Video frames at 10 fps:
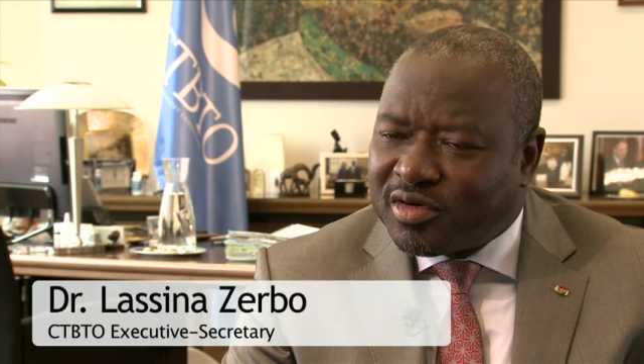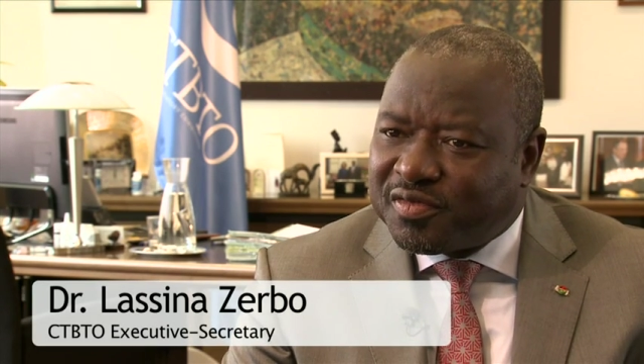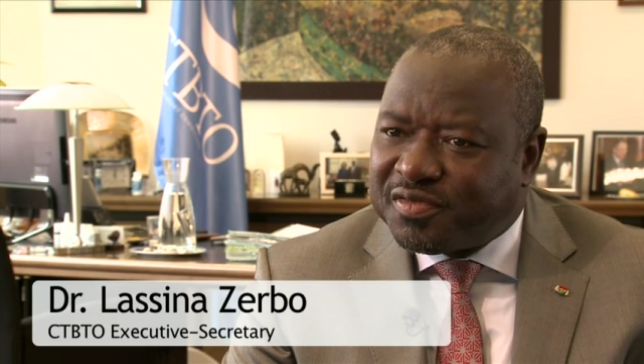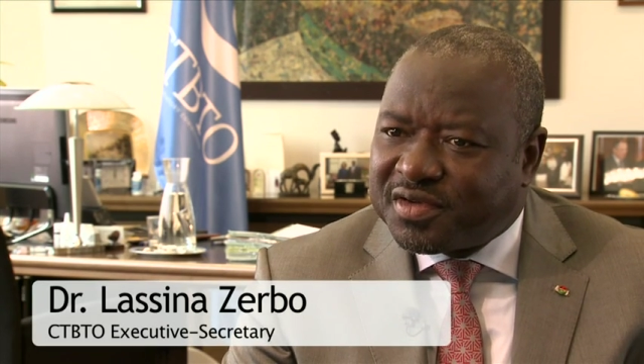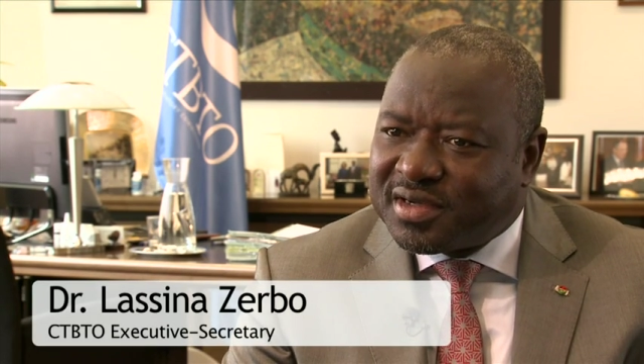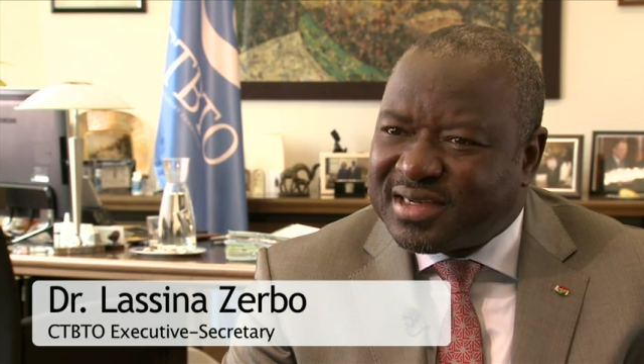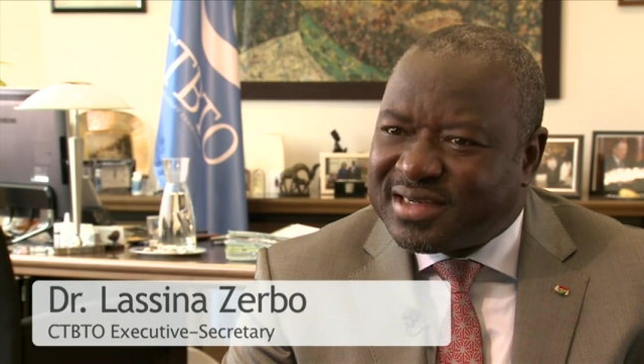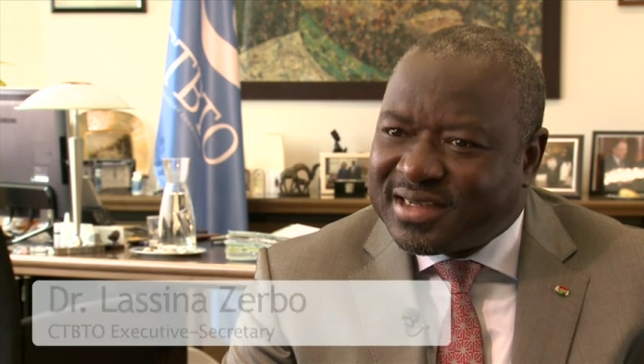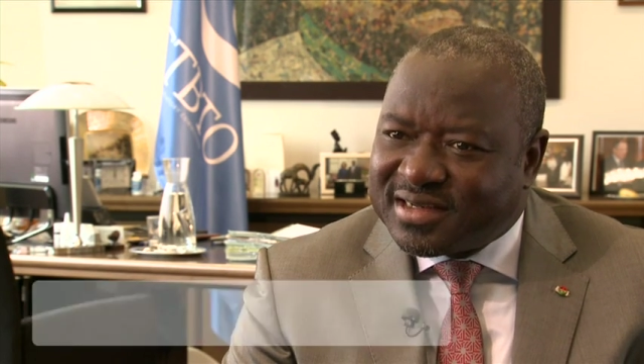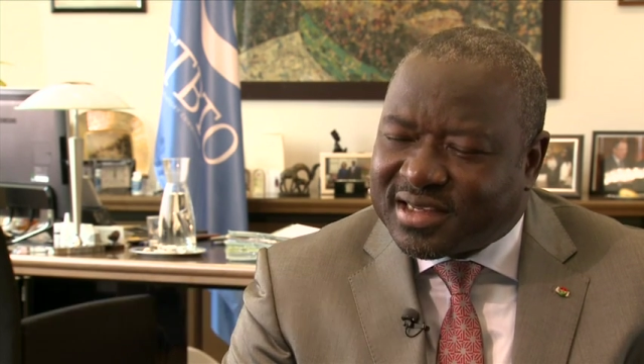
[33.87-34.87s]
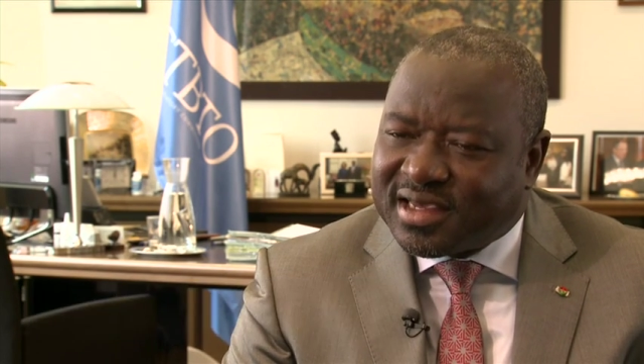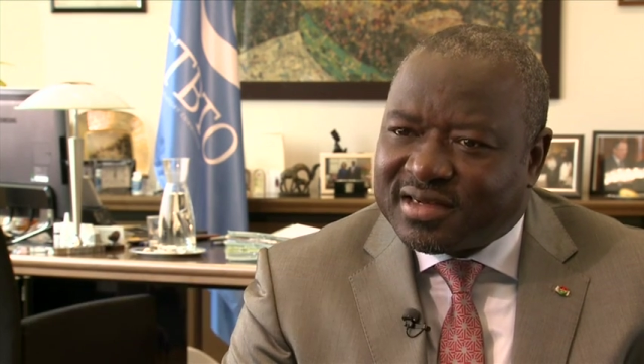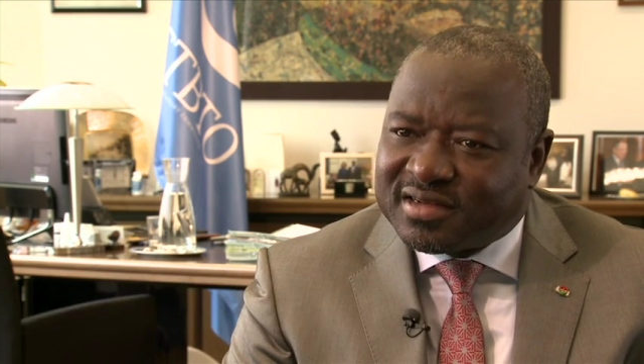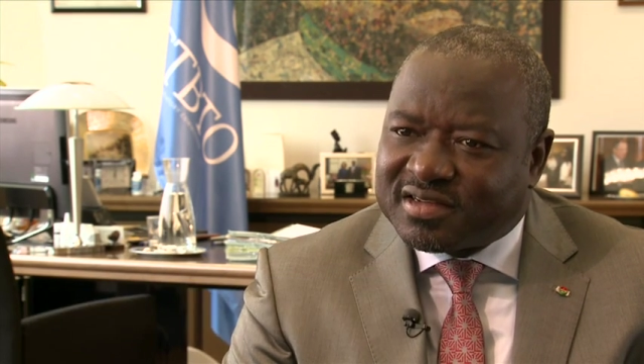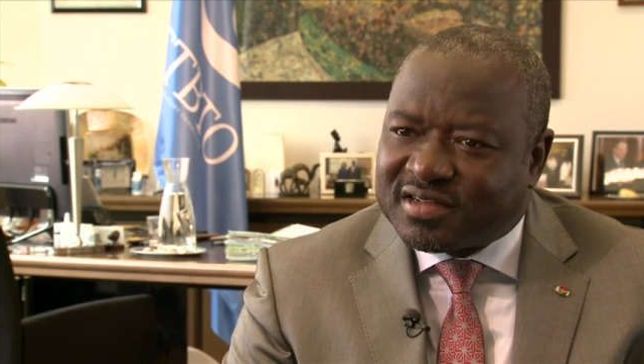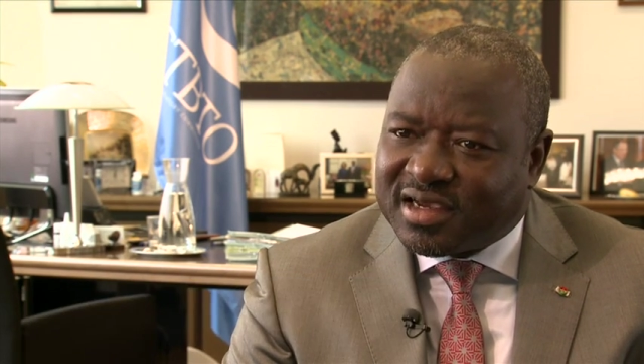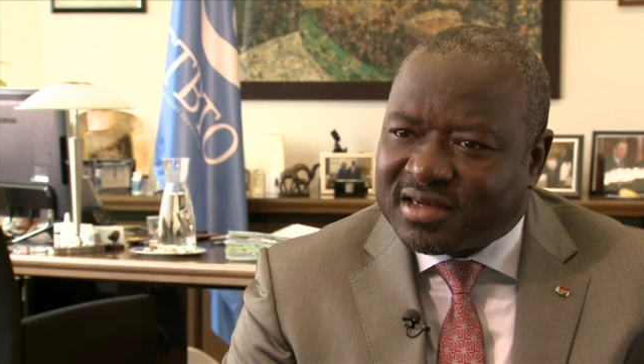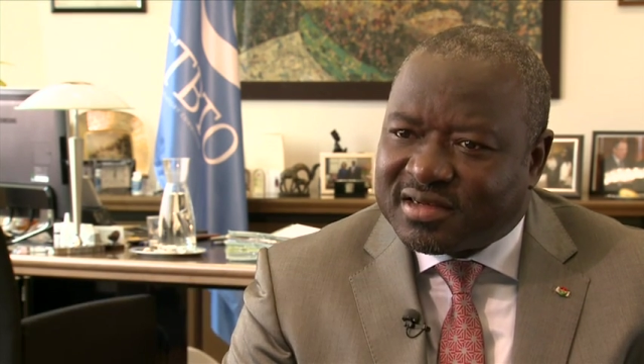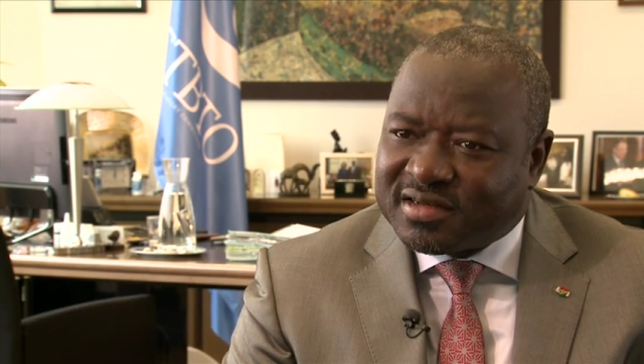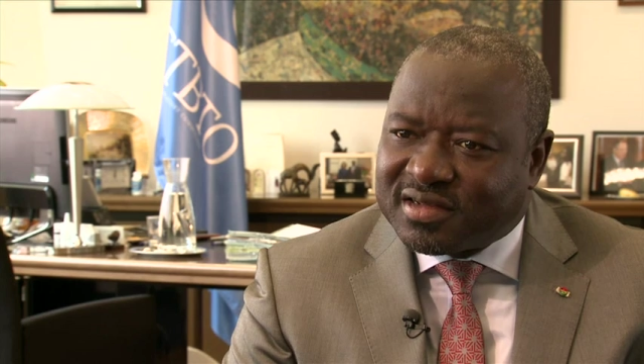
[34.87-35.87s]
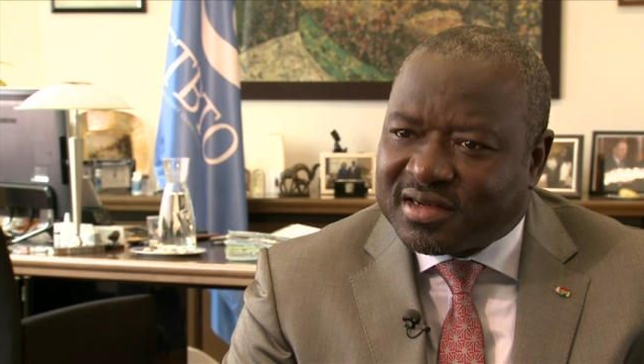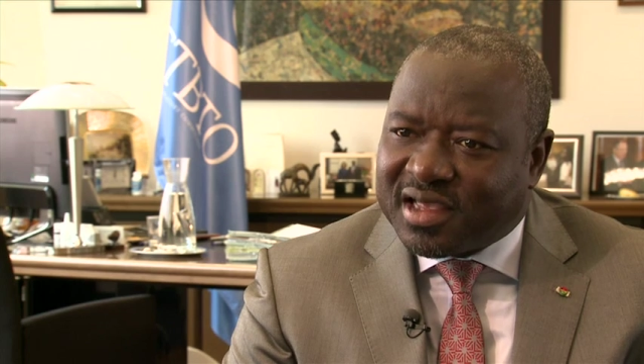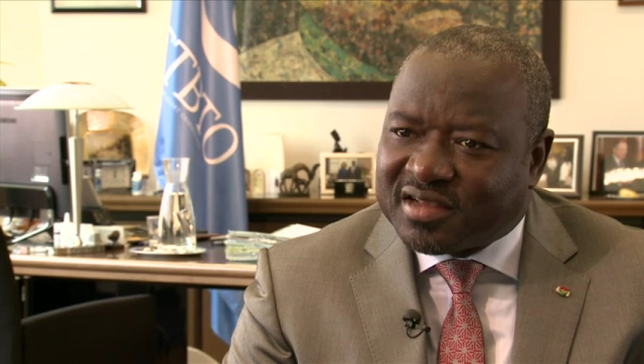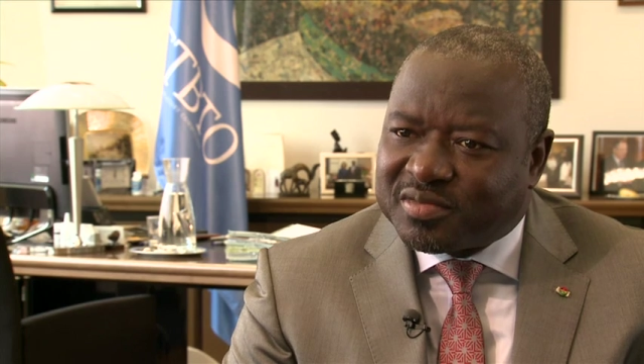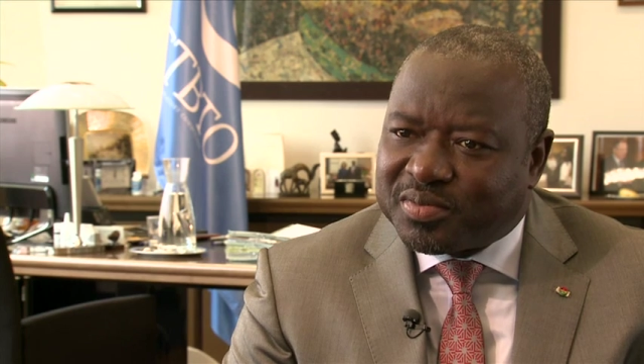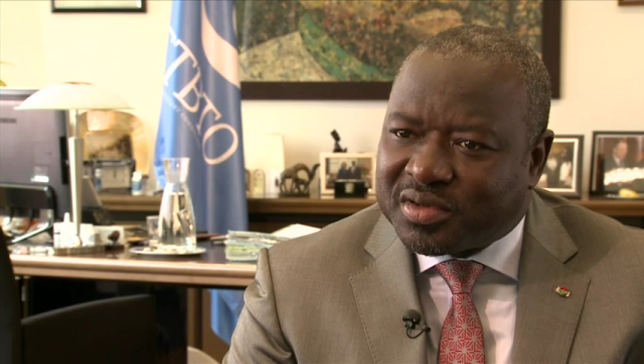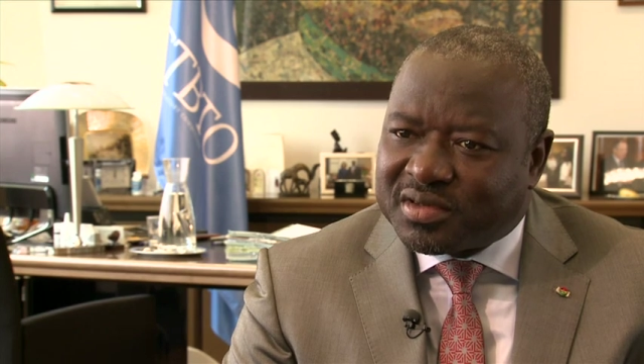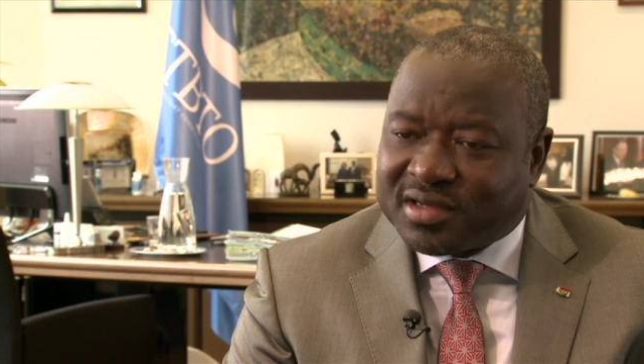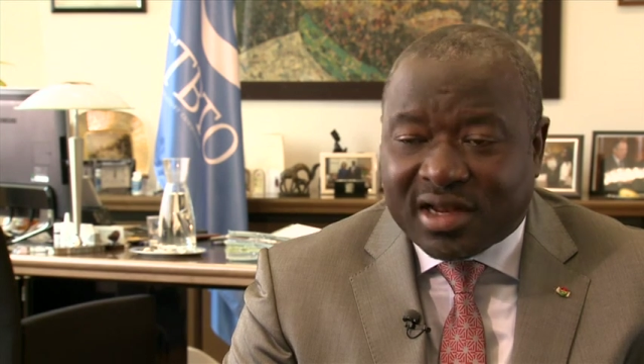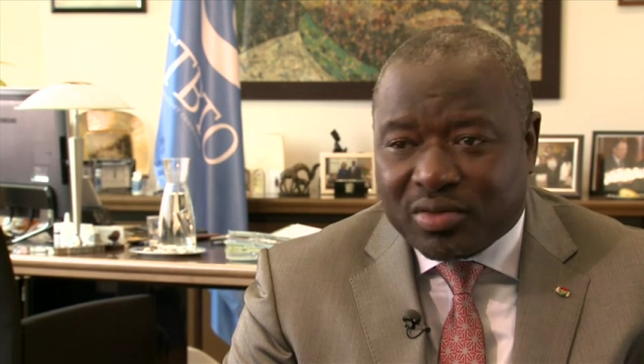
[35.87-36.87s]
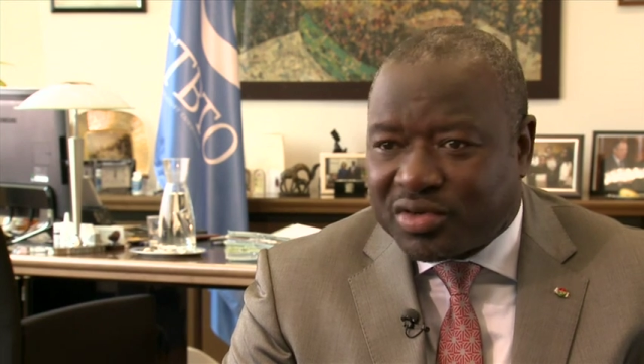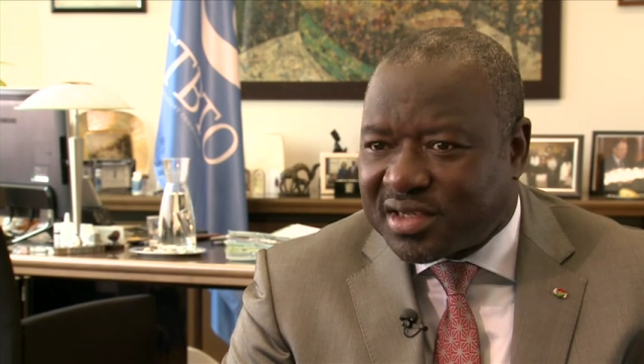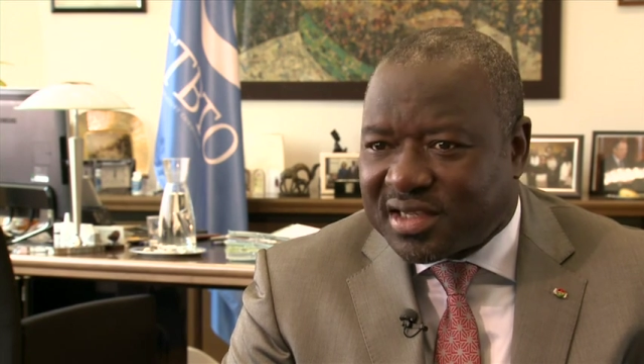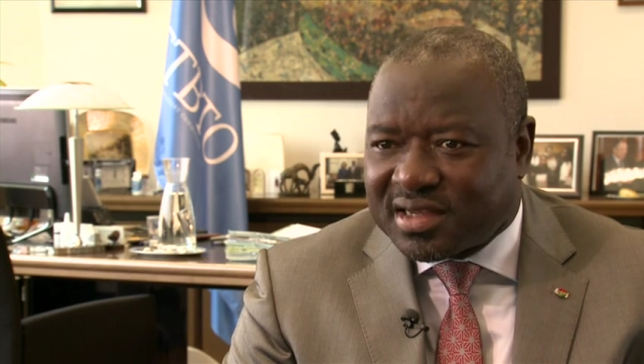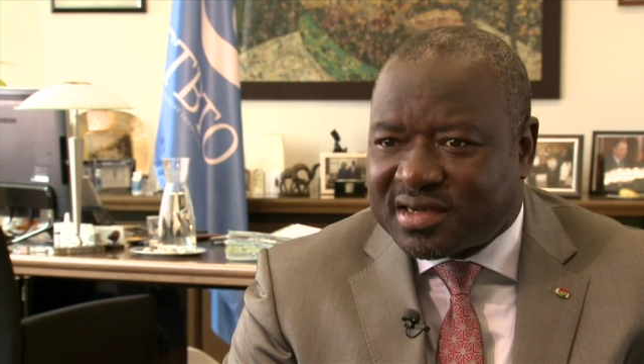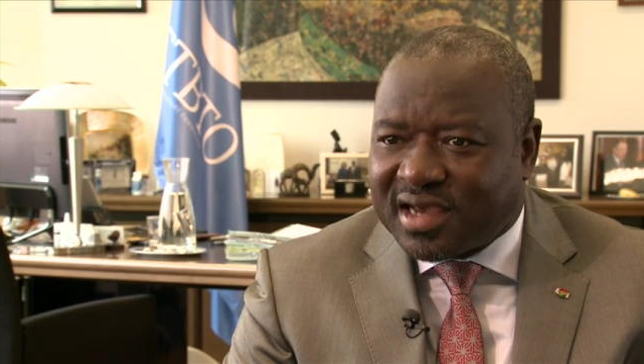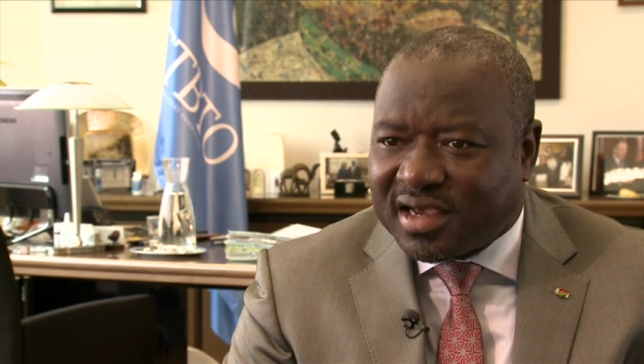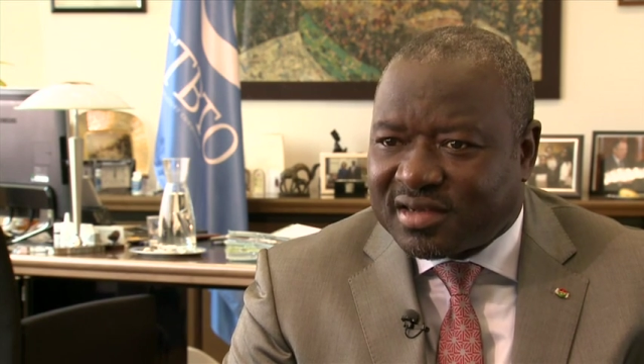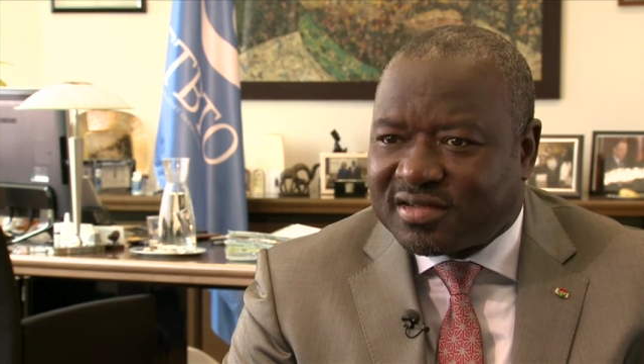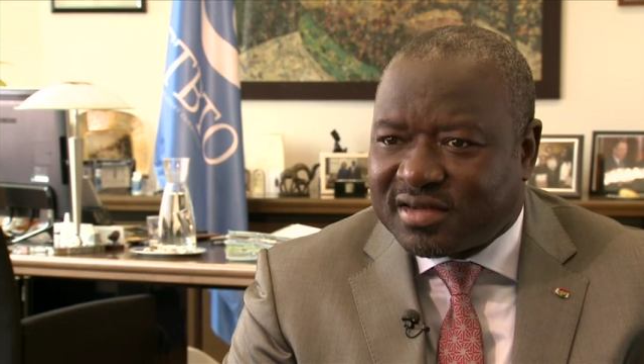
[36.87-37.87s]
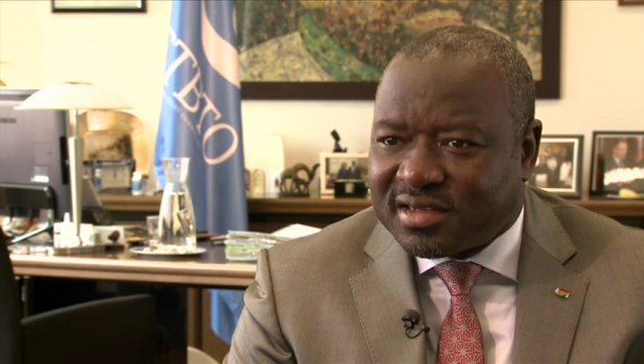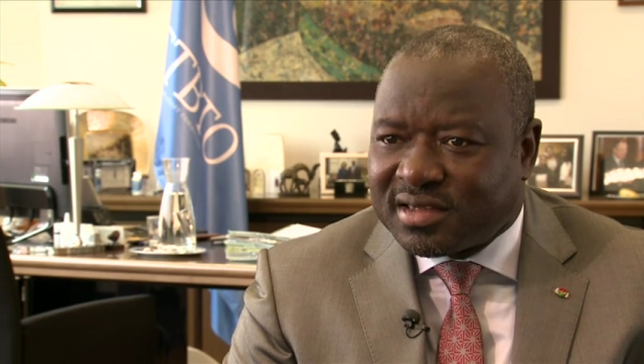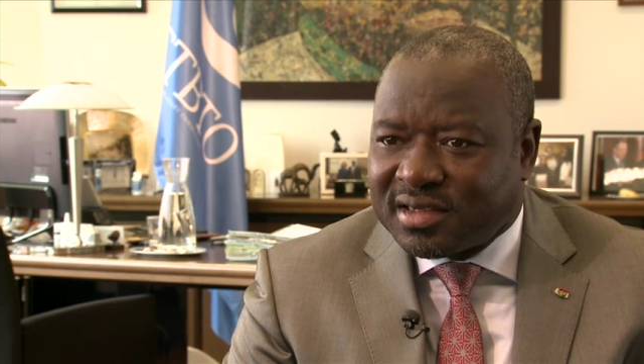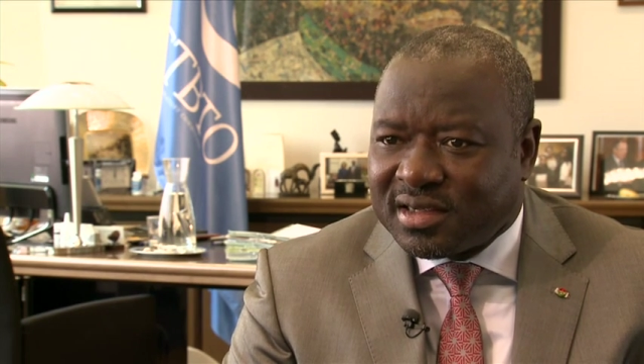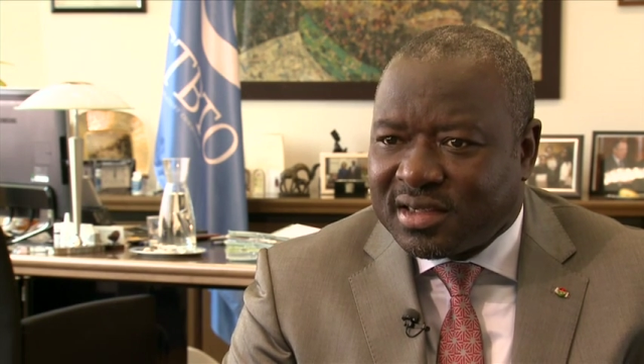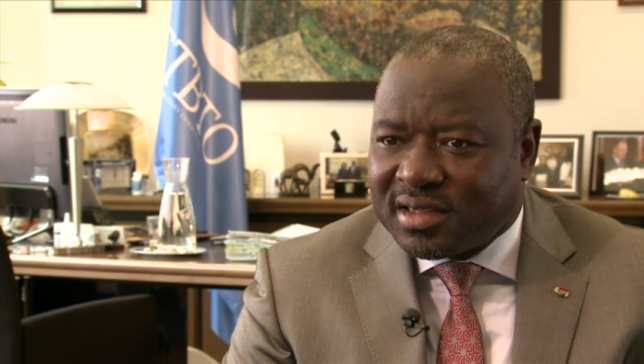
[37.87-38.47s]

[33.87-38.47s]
of uh, dedicated scientists and experts that are working tirelessly